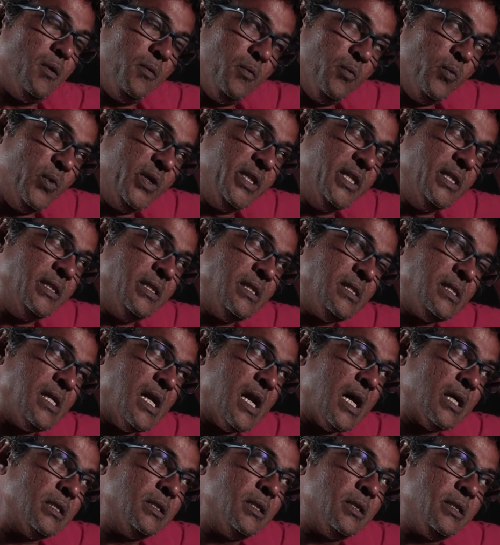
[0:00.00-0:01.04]
Within this
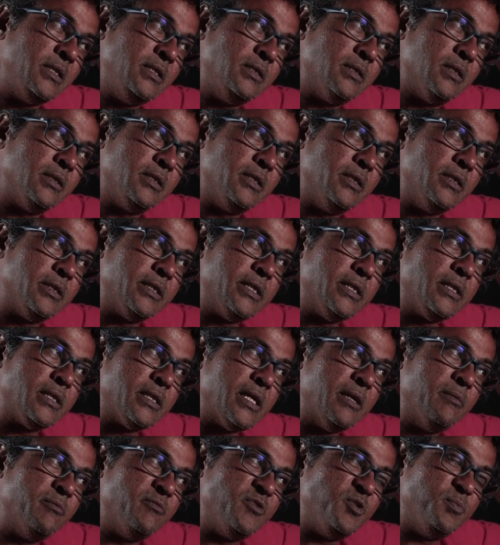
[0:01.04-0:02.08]
larger research interest,
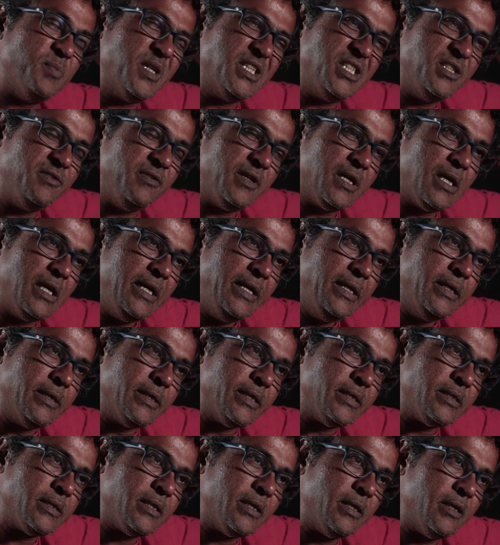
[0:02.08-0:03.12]
I'm specifically
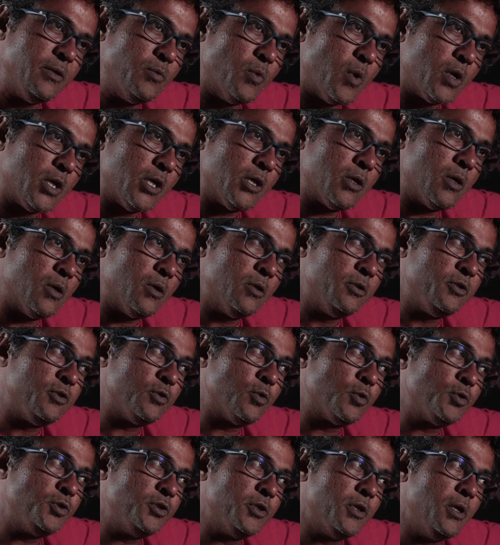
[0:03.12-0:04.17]
interested in what are called
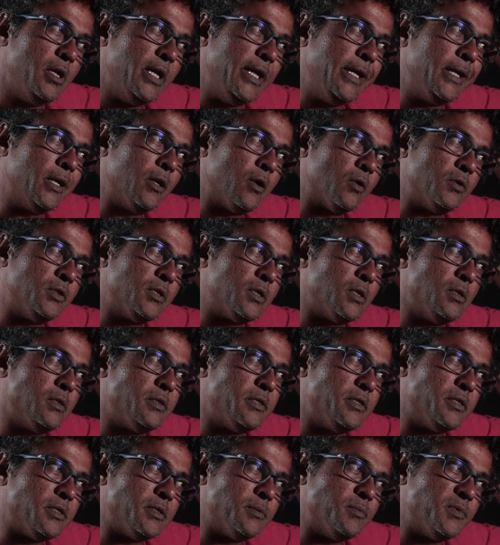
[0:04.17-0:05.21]
social ecological
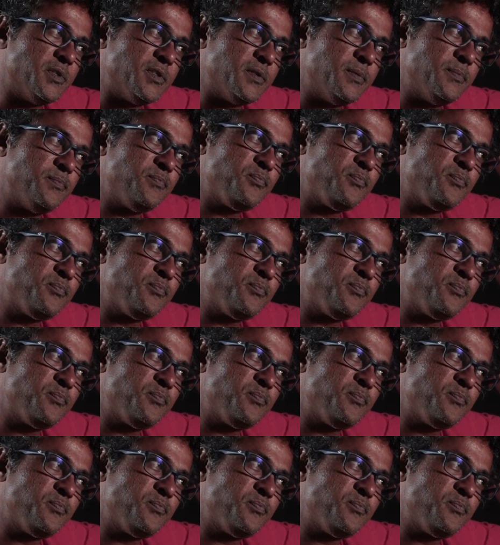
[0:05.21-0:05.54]
systems.